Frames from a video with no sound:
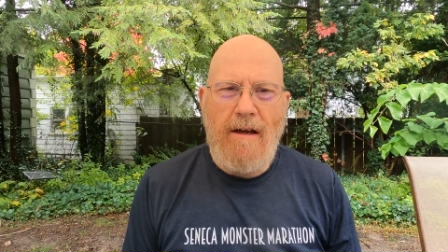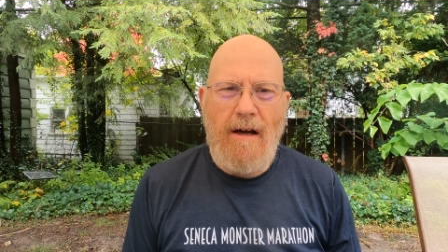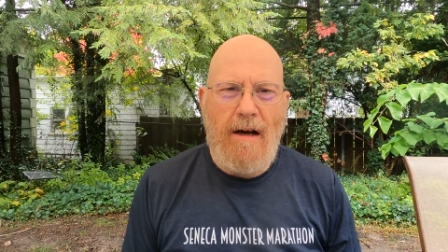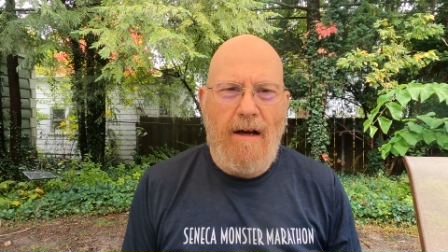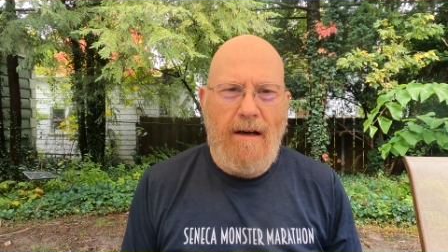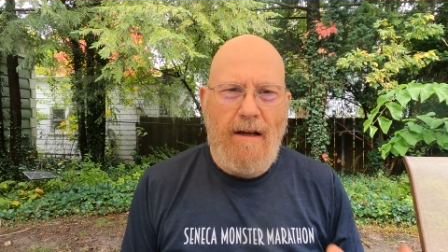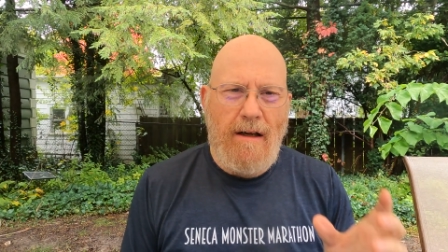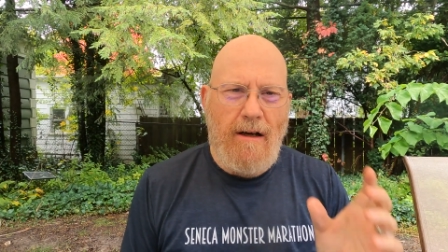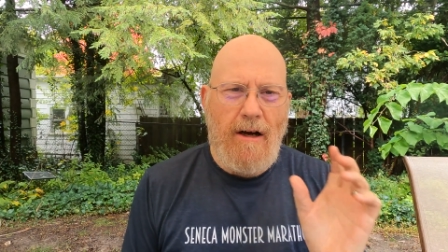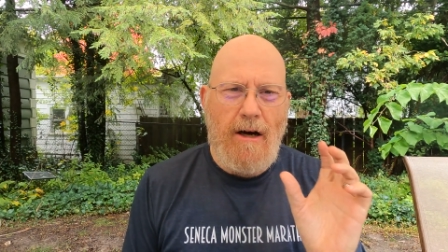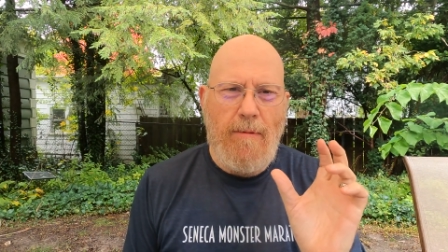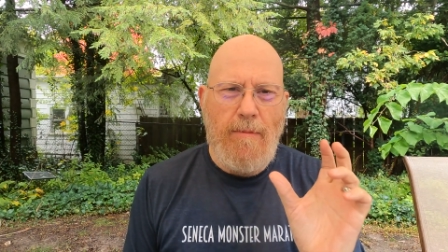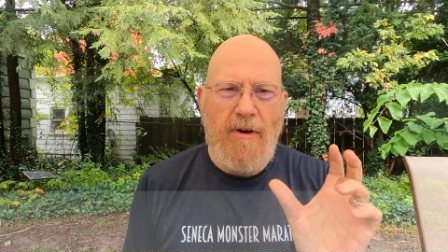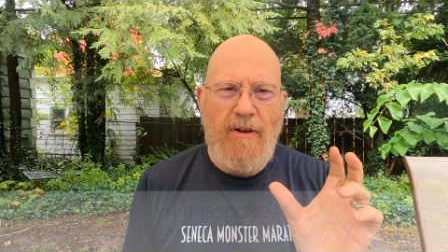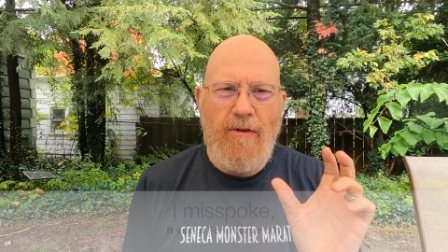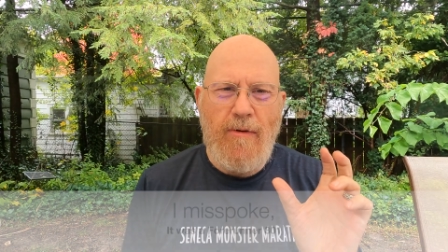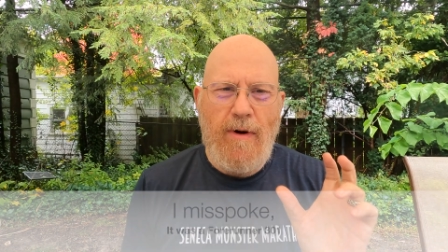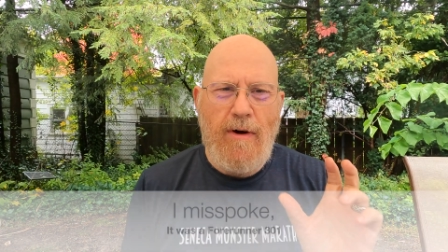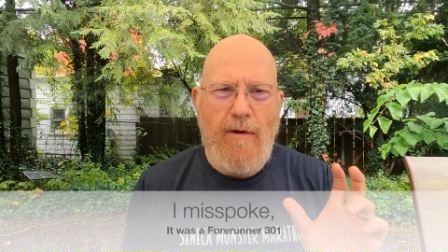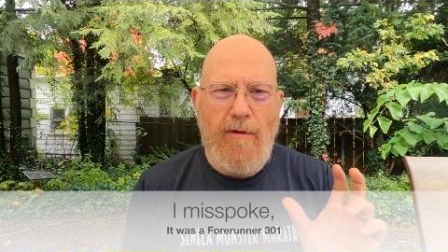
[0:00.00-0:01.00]
got a
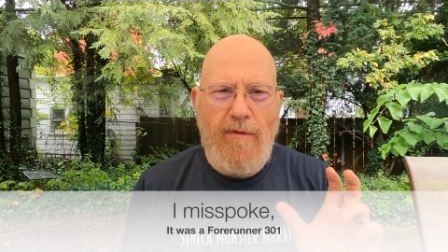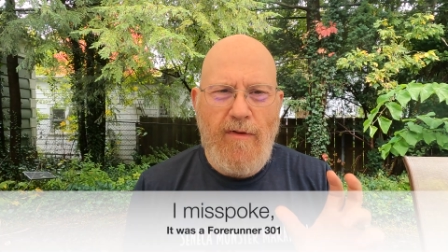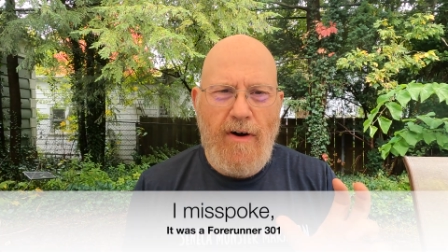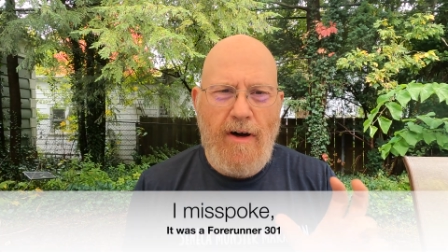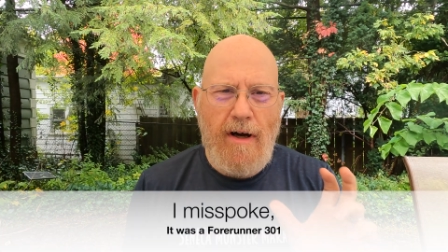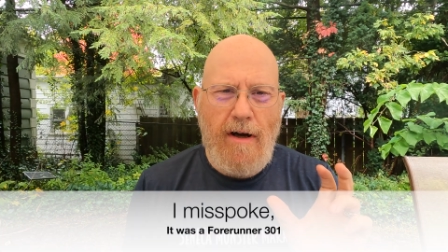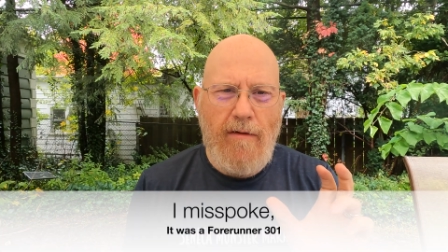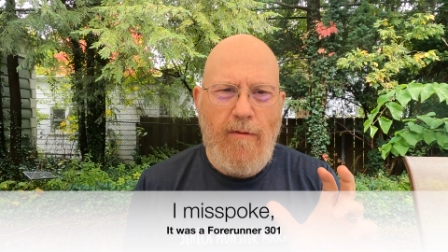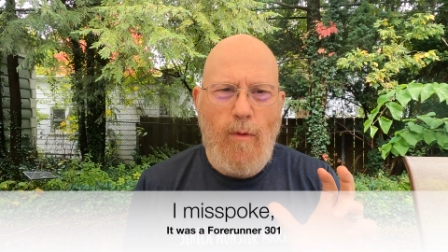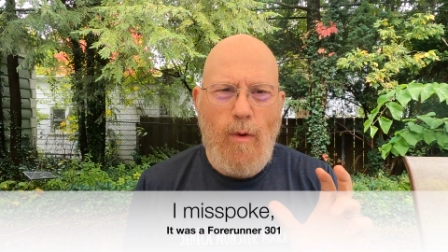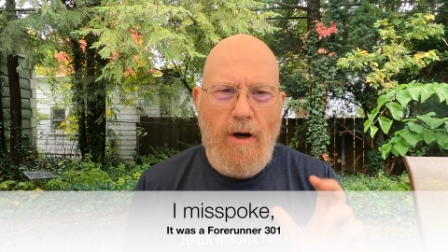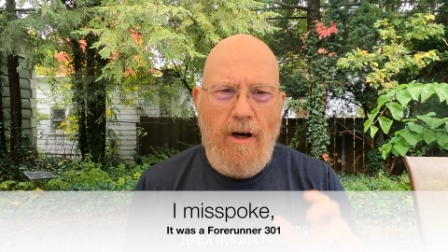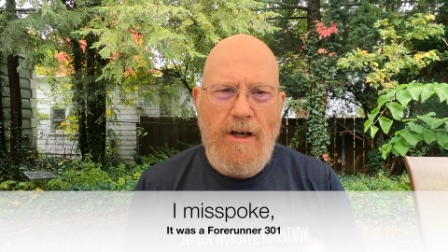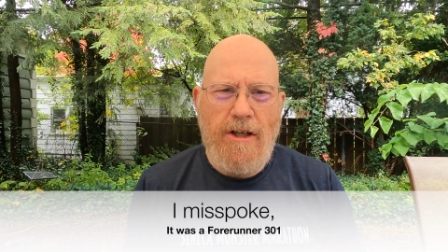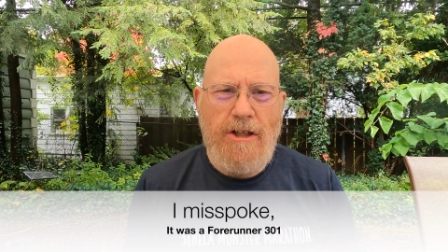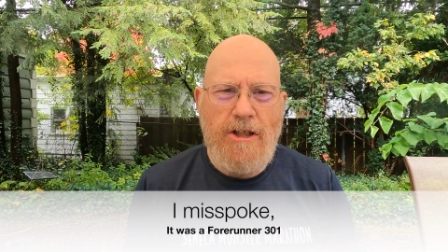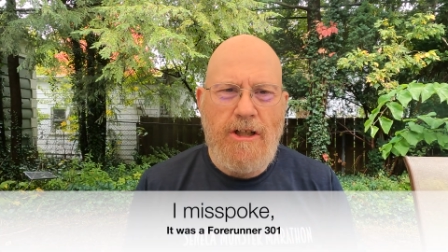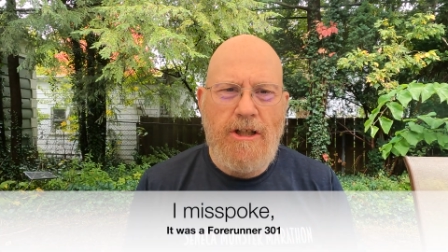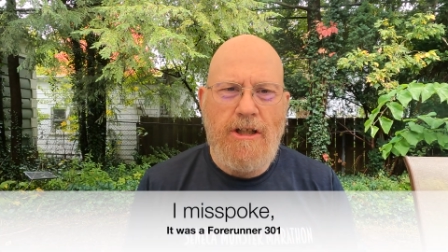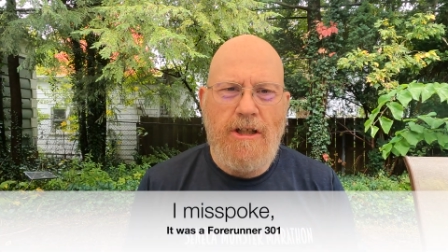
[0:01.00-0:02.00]
Garmin 305
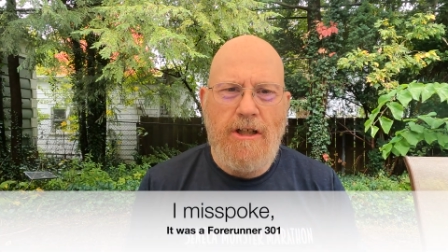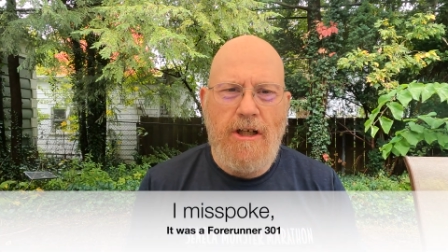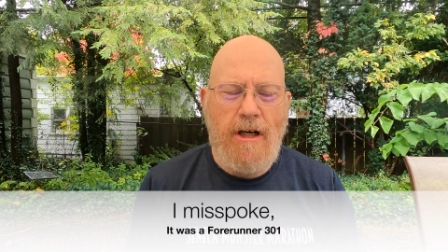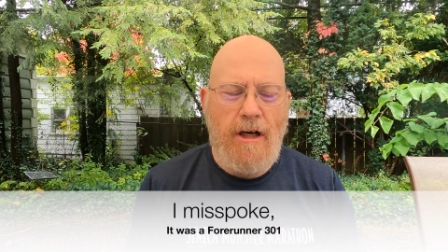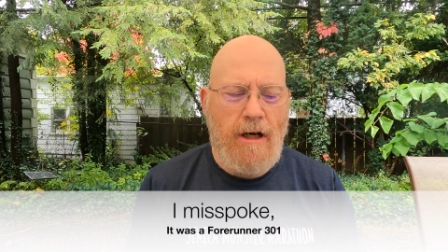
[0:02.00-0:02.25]
watch,